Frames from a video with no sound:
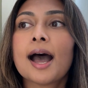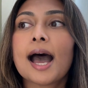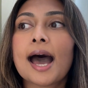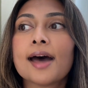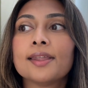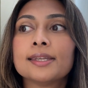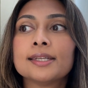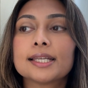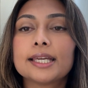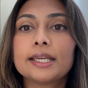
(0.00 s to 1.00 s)

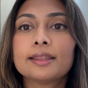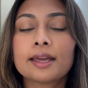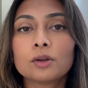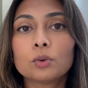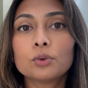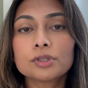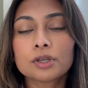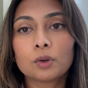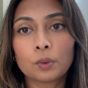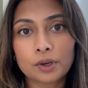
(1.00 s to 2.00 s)
And he then
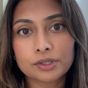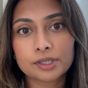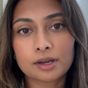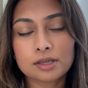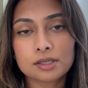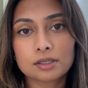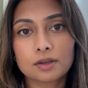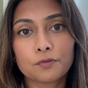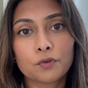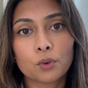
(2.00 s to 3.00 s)
also quoted us
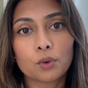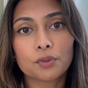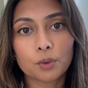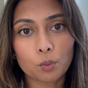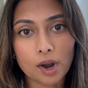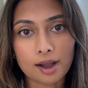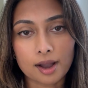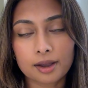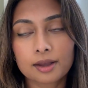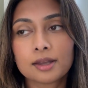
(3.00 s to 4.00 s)
for the
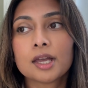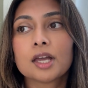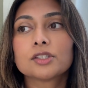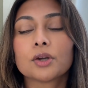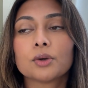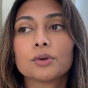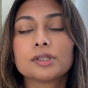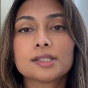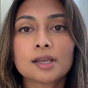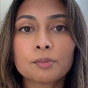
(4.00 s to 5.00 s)
work. So
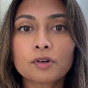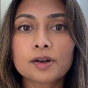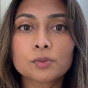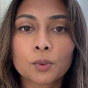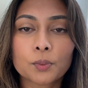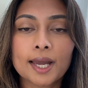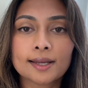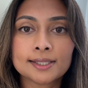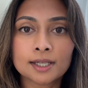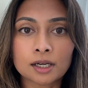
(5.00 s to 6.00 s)
to summarise what we
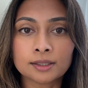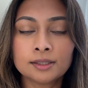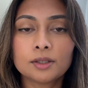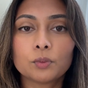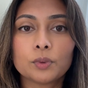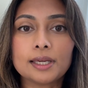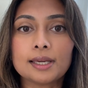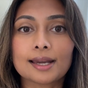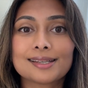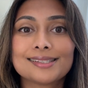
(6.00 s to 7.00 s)
had done,
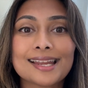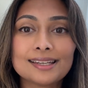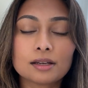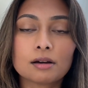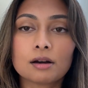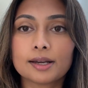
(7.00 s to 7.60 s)
we extended our